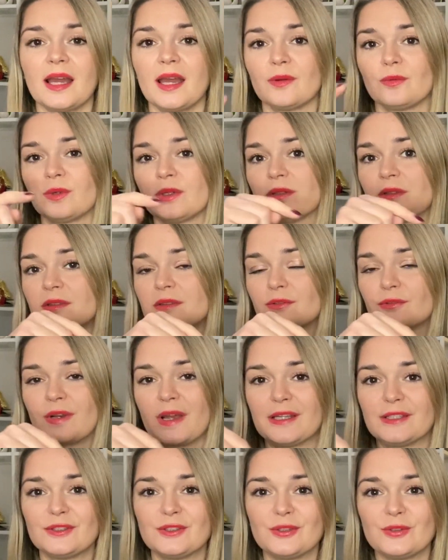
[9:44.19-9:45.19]
I will
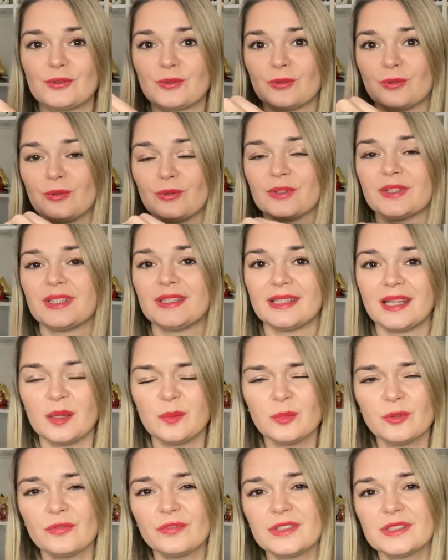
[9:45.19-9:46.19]
write you the
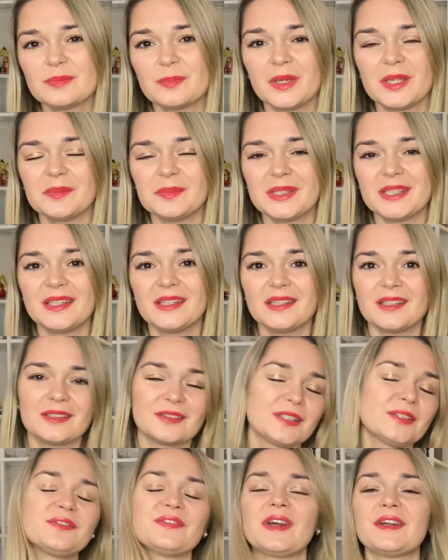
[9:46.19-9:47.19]
name of it maybe here
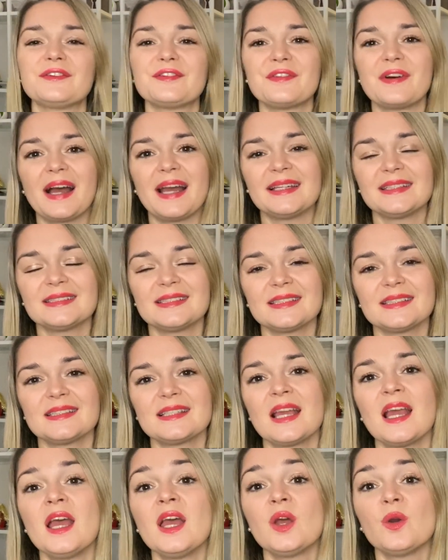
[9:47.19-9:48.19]
if I find it,
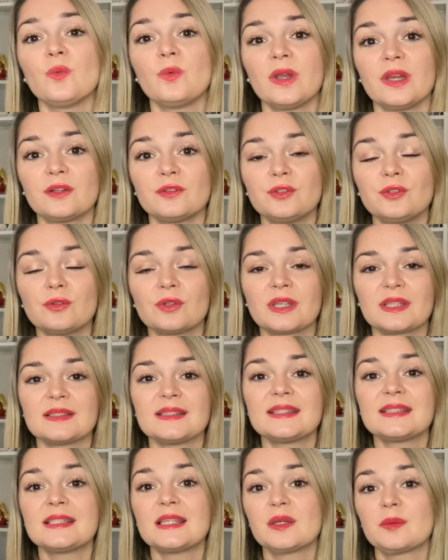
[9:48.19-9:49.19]
where you can
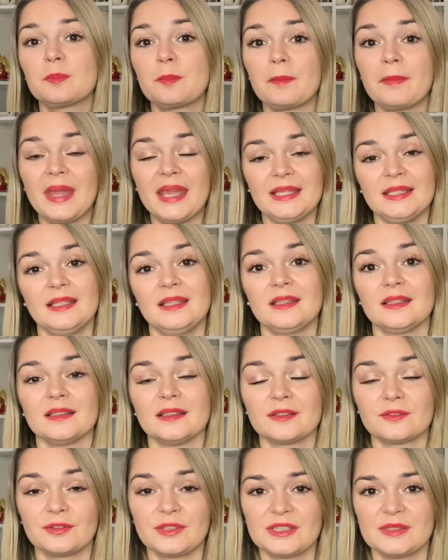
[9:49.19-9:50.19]
see many
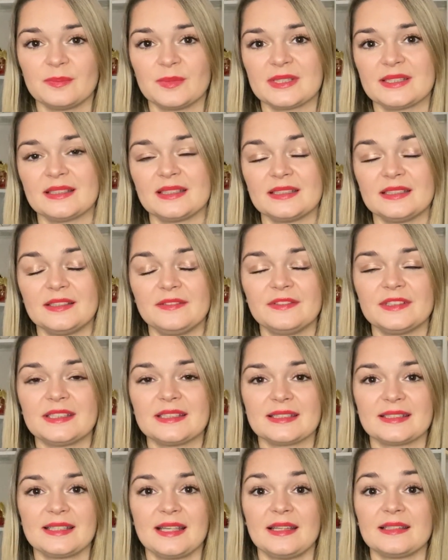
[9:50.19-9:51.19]
Christmas
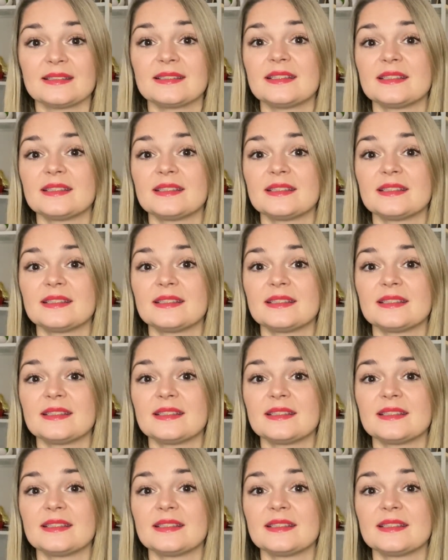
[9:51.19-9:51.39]
nativity scenes.